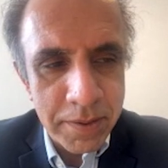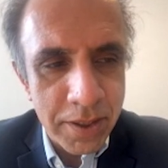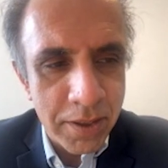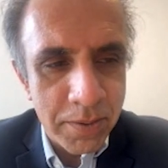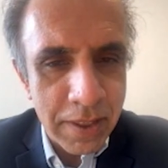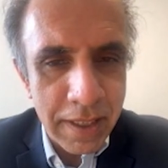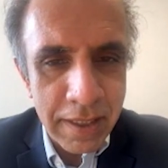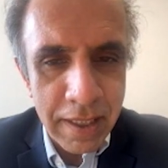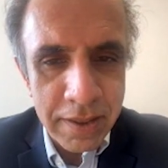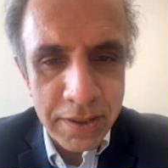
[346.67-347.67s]
So
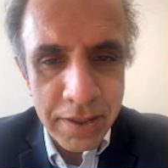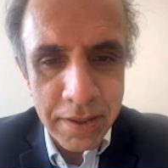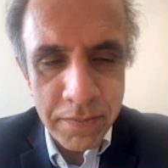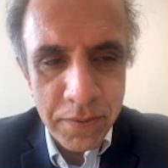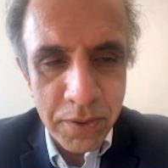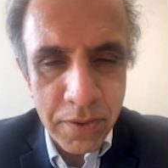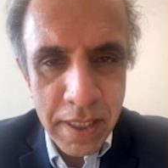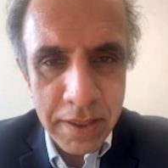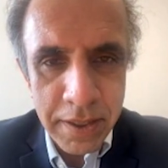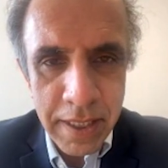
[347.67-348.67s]
that is full
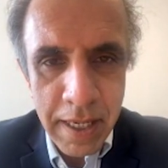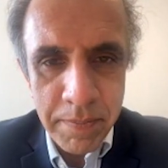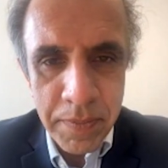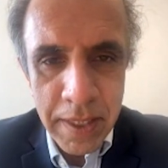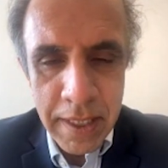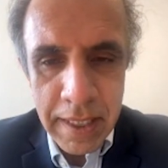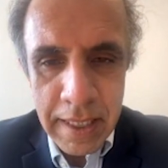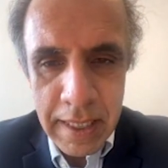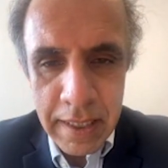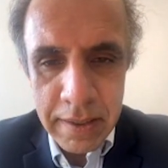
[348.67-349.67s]
credit to them,
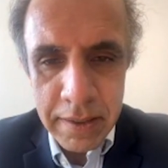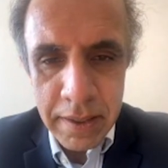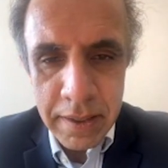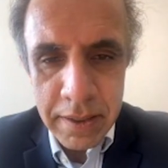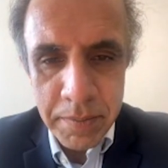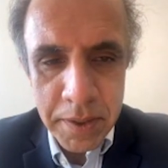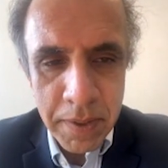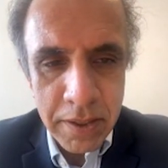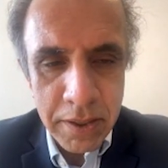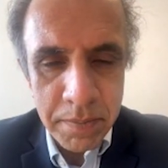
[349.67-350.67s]
and Tim
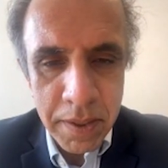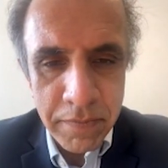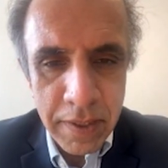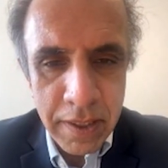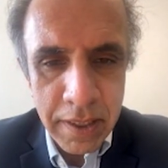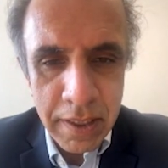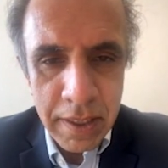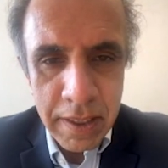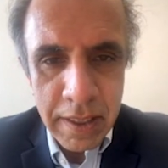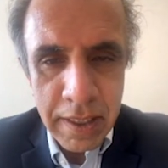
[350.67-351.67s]
especially has been very
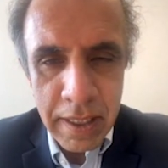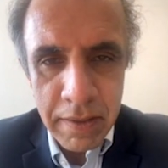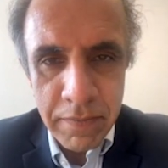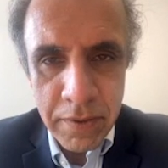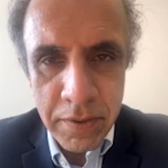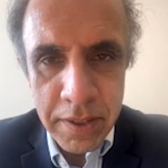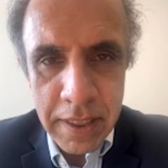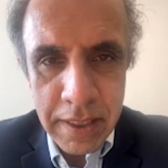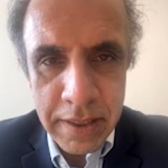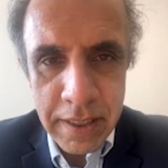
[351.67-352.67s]
helpful on the
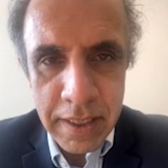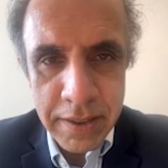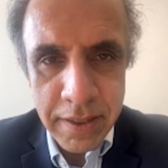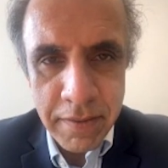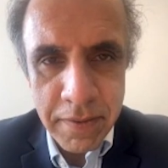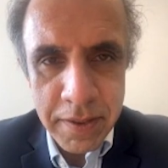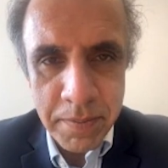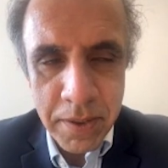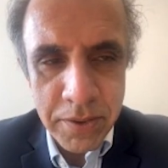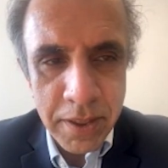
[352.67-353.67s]
day-to-day stuff. I
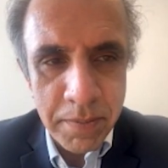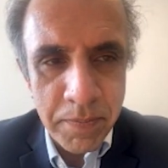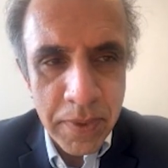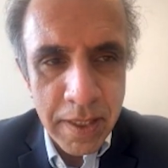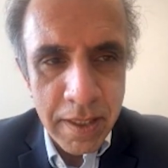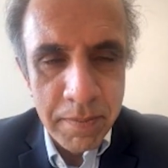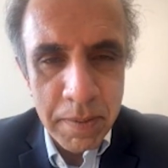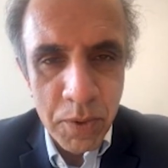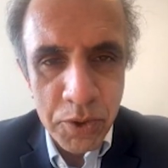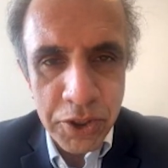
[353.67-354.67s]
suppose I'm a
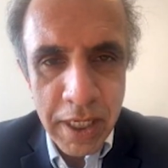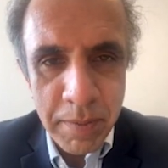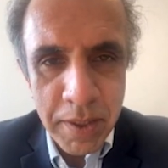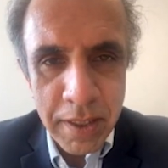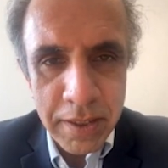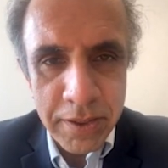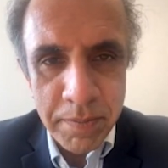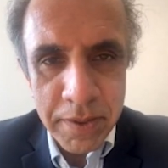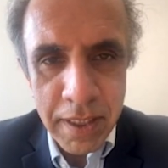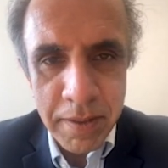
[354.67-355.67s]
bit more chairmanly
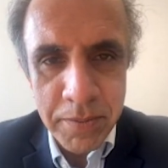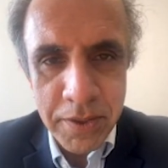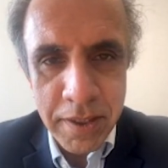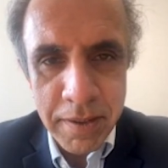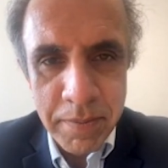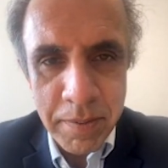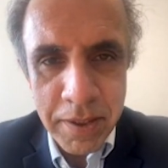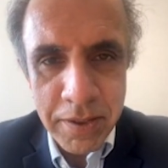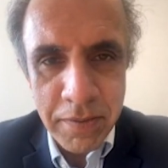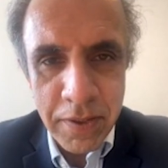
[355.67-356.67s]
sometimes,
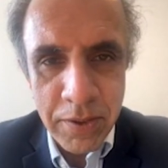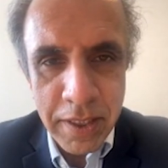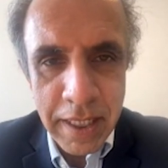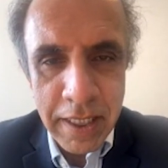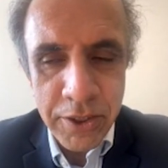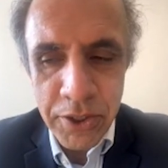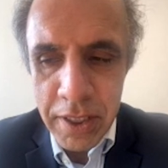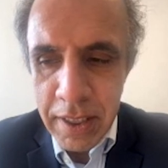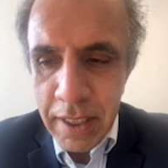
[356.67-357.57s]
maybe if only in age.